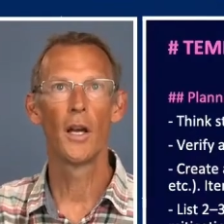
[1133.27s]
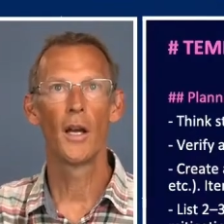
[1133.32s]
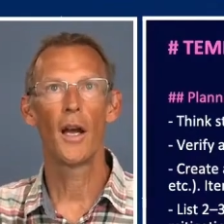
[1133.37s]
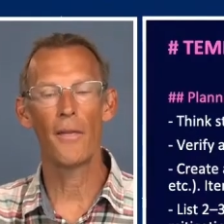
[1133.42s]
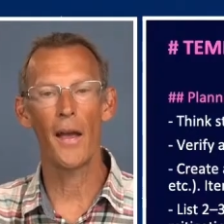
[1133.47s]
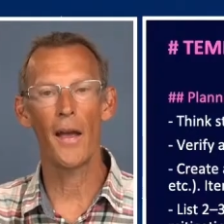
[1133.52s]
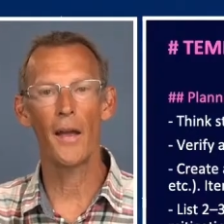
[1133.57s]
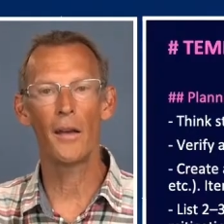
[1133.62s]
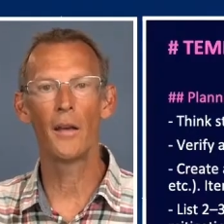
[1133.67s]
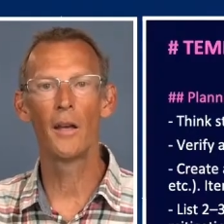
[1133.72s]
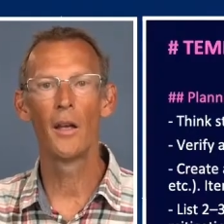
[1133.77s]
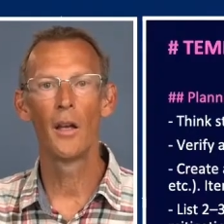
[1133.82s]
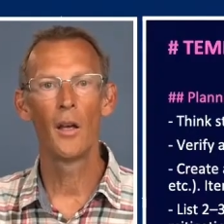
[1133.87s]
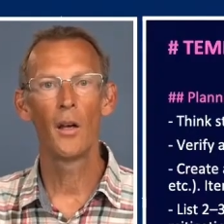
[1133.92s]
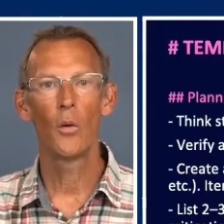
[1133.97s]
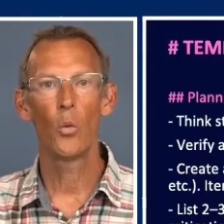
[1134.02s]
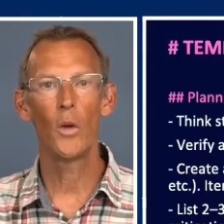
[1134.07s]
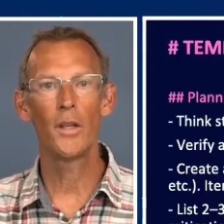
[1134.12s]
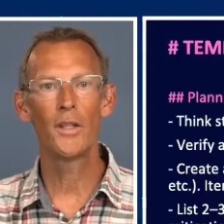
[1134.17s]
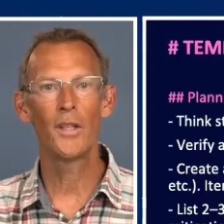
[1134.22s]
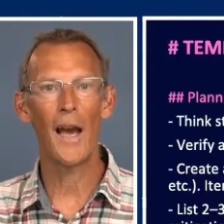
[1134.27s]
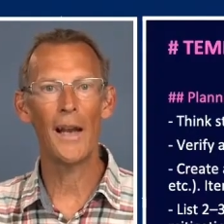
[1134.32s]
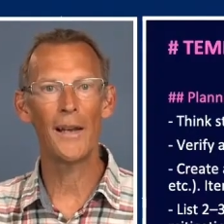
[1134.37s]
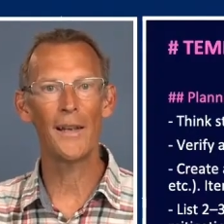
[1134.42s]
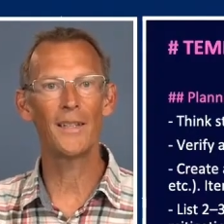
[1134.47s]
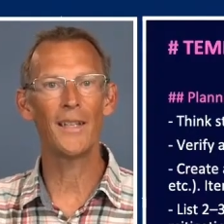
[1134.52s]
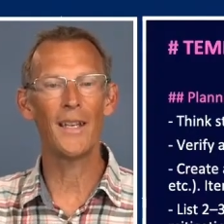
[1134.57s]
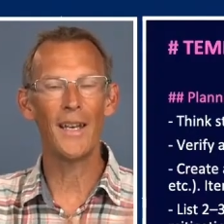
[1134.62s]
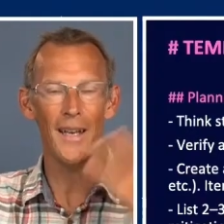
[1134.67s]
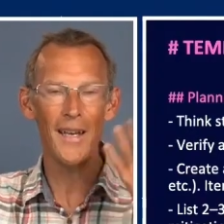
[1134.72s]
Then we tell it
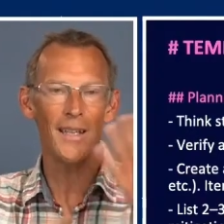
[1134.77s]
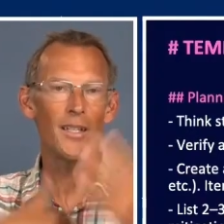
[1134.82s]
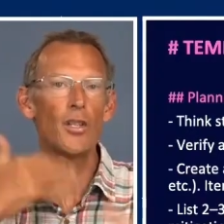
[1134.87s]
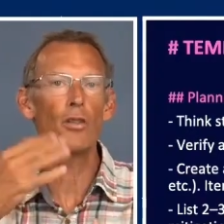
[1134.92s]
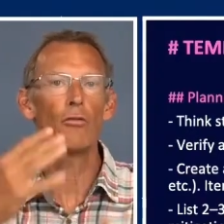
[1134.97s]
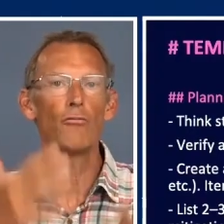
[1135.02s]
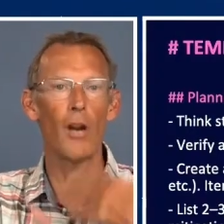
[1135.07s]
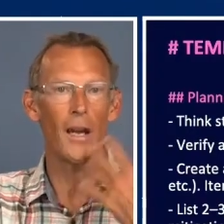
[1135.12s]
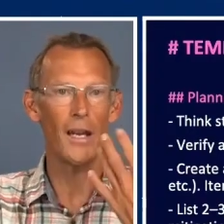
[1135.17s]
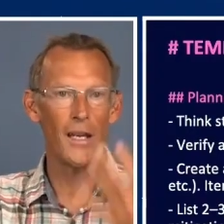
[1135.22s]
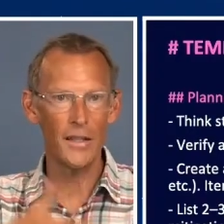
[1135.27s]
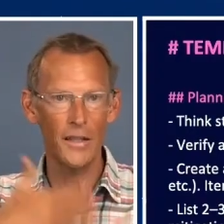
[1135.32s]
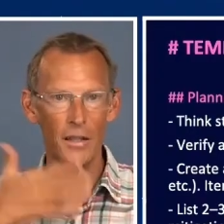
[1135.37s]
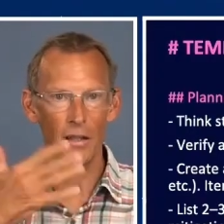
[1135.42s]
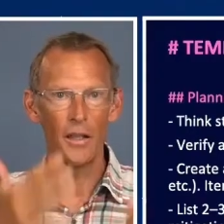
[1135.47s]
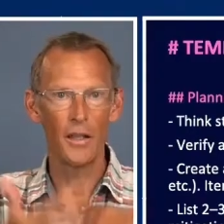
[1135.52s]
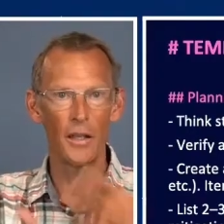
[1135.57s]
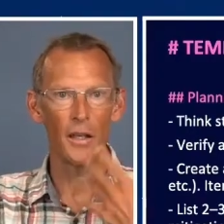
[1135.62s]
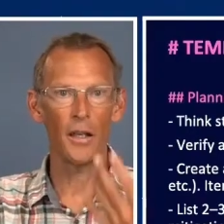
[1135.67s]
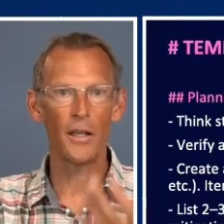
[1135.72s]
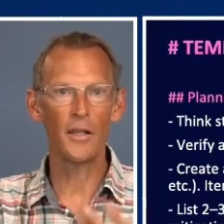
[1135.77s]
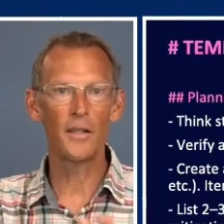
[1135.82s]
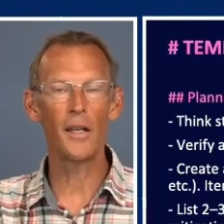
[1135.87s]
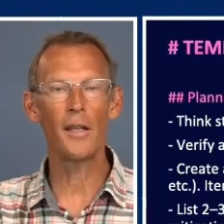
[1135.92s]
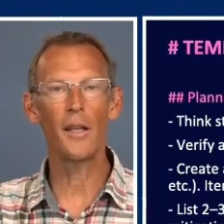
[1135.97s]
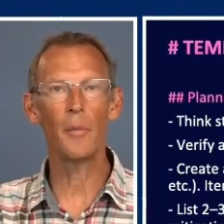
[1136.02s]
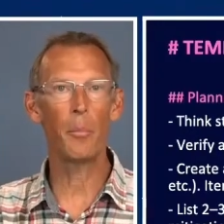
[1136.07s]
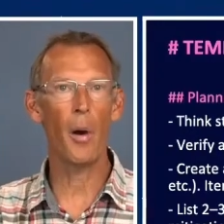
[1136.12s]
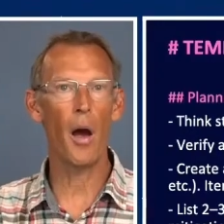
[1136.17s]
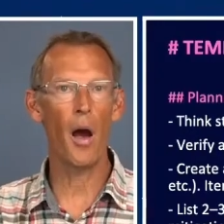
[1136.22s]
to iterate until
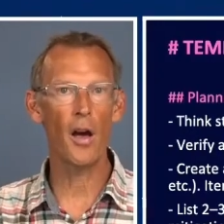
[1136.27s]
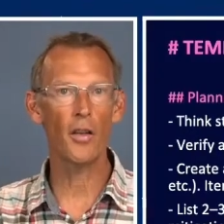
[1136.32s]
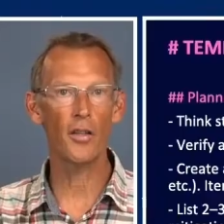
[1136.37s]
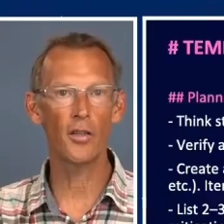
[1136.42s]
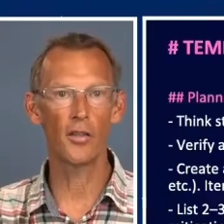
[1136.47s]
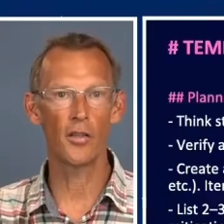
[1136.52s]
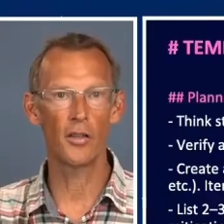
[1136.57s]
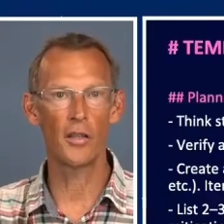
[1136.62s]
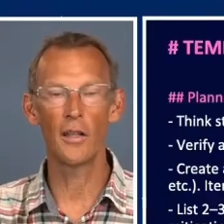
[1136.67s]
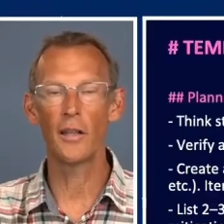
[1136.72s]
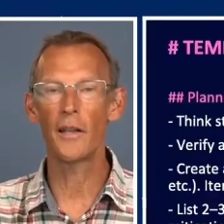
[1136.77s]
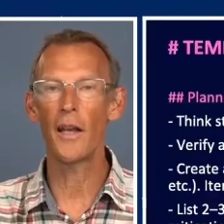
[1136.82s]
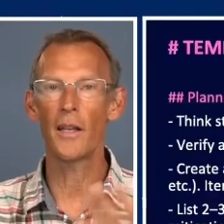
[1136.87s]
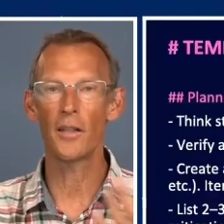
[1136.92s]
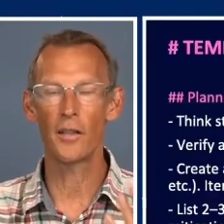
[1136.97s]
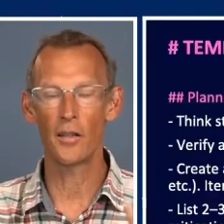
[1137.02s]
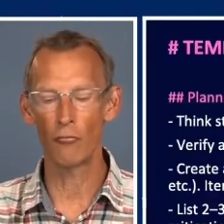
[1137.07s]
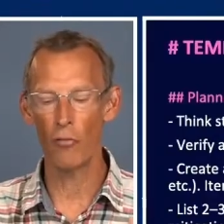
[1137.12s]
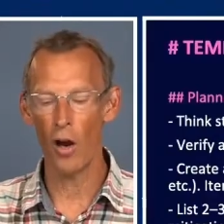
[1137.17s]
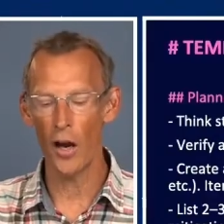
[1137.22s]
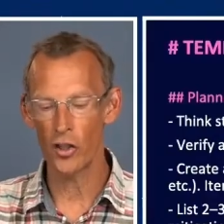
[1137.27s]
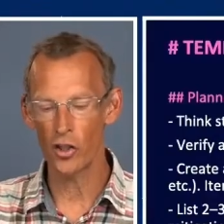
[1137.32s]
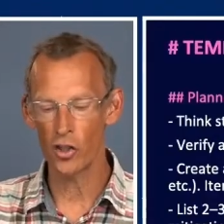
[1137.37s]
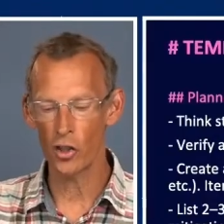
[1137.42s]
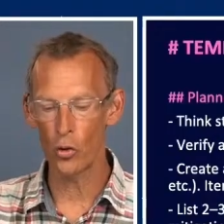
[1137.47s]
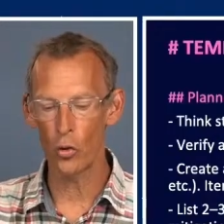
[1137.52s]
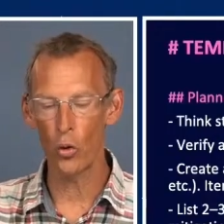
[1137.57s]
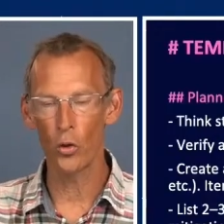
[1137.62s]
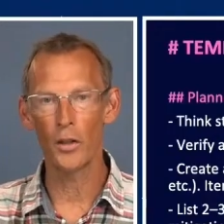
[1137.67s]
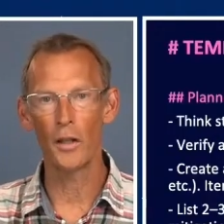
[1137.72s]
it passes, till it gets the right
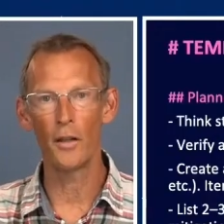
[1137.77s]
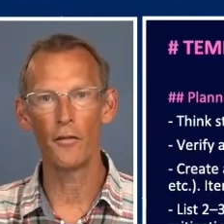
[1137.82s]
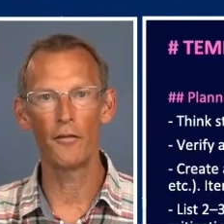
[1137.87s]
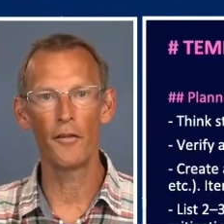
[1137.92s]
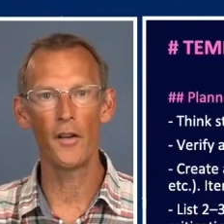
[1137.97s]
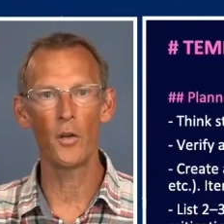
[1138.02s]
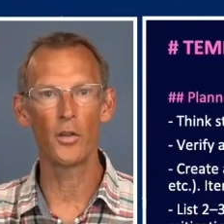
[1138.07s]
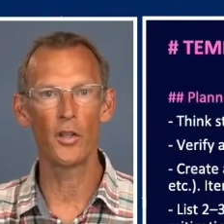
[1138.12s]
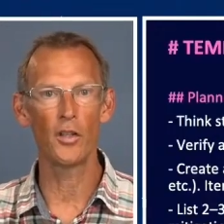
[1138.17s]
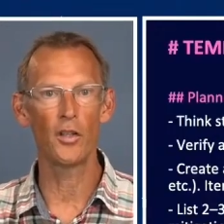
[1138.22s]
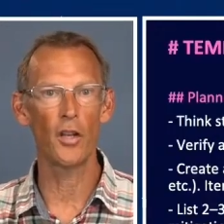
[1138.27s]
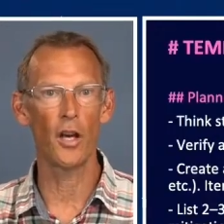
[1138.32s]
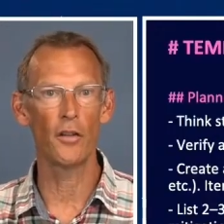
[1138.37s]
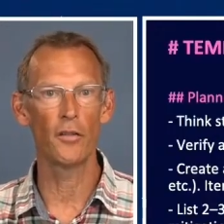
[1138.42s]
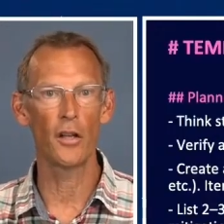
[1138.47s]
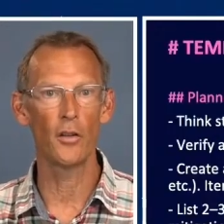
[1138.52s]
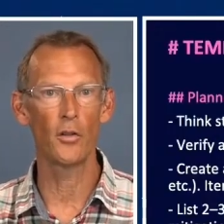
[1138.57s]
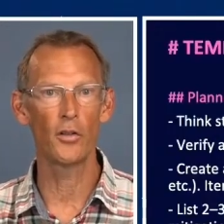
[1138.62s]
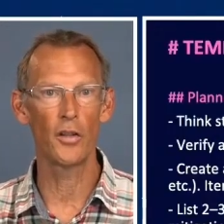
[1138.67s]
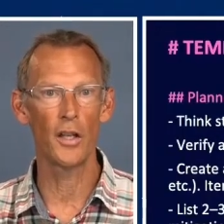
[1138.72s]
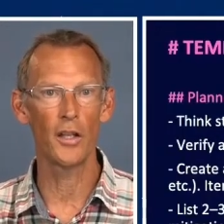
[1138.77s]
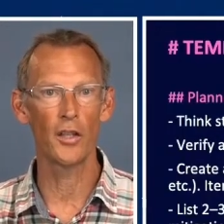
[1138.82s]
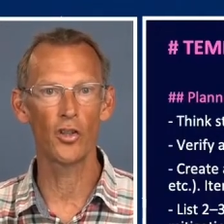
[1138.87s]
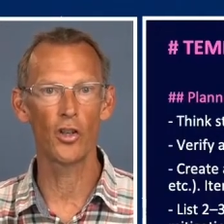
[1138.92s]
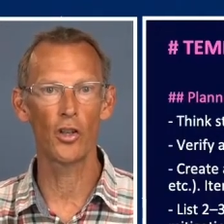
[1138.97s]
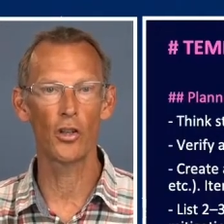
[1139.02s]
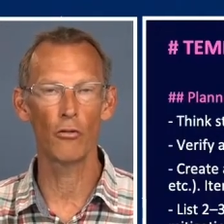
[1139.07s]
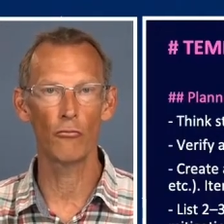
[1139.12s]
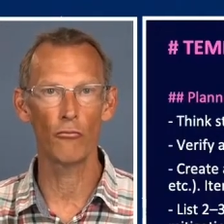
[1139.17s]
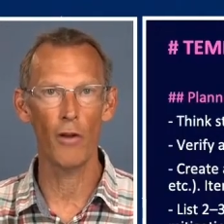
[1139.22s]
score, till it feels it's done those things
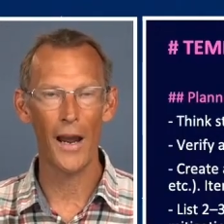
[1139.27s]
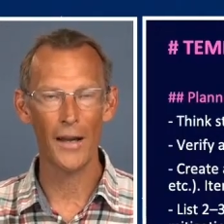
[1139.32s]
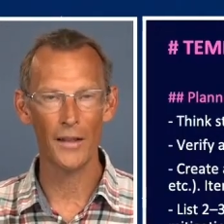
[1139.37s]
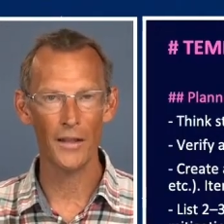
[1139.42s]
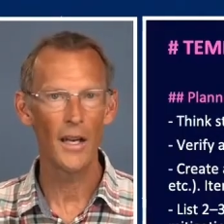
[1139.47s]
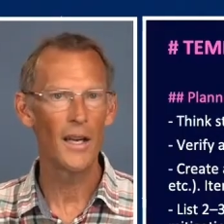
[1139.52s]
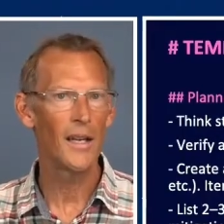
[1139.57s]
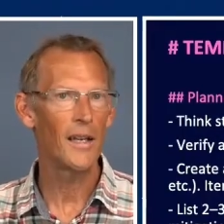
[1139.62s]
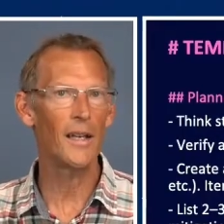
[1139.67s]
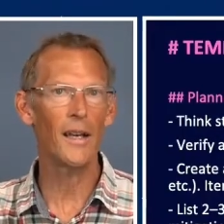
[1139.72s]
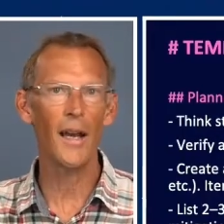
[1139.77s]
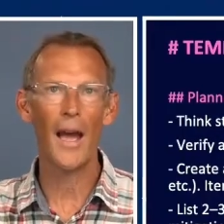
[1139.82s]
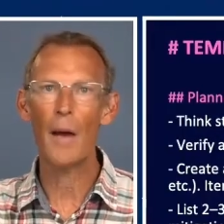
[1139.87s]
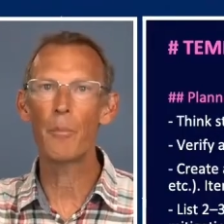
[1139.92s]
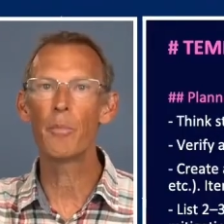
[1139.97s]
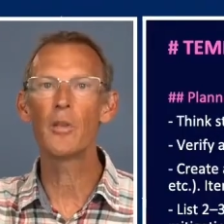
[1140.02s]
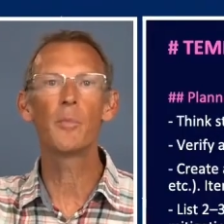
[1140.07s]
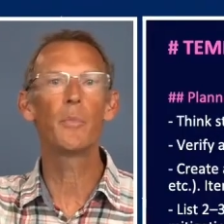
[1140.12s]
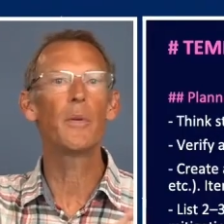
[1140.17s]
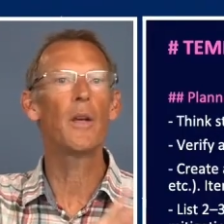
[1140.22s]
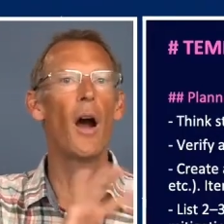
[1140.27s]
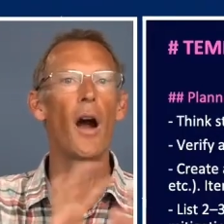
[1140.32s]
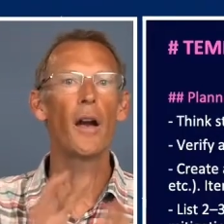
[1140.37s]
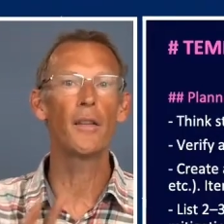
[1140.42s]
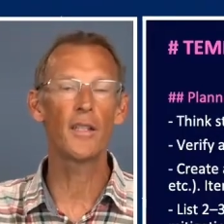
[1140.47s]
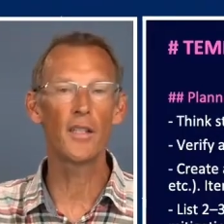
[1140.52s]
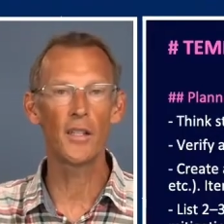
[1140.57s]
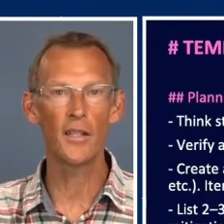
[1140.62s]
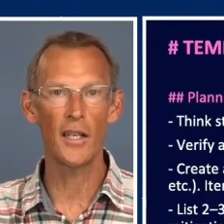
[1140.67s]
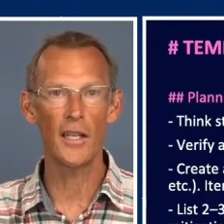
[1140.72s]
correct. It happens behind
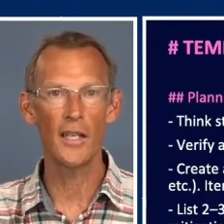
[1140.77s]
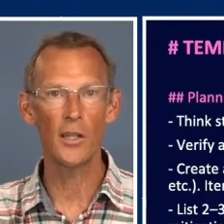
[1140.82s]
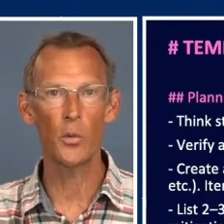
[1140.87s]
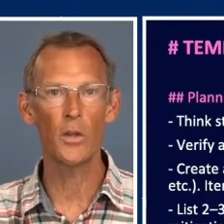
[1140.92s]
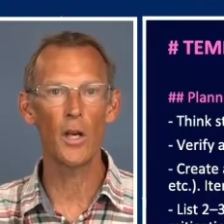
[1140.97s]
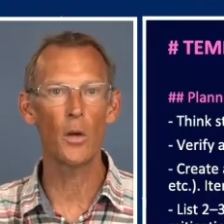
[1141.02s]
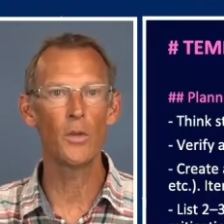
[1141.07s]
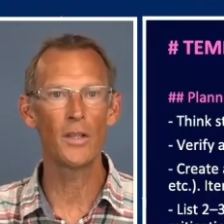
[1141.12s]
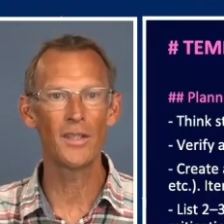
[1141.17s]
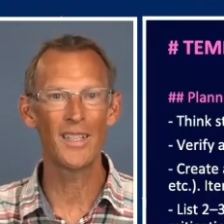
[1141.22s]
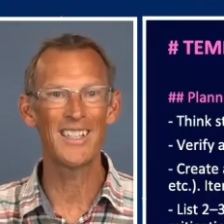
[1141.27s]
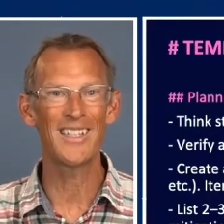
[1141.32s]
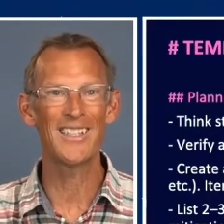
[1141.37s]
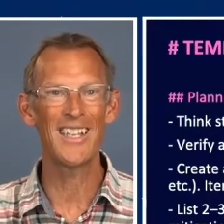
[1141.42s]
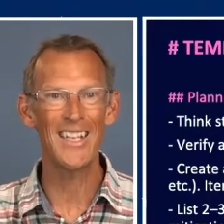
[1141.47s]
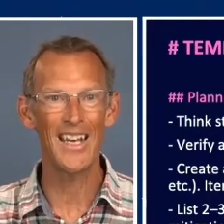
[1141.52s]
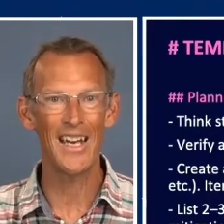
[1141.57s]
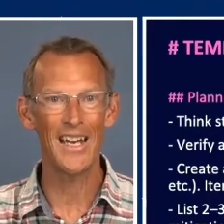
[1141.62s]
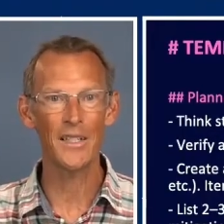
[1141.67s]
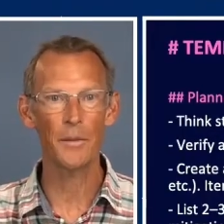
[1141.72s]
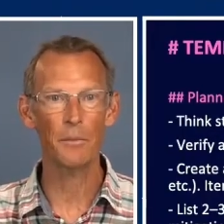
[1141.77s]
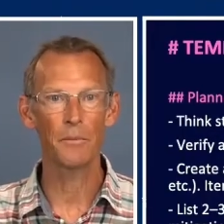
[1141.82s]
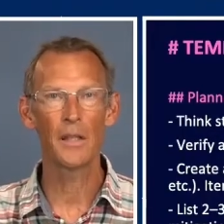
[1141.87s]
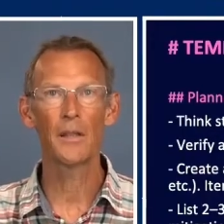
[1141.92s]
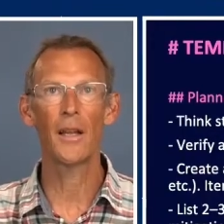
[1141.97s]
the scenes. We don't need to see it.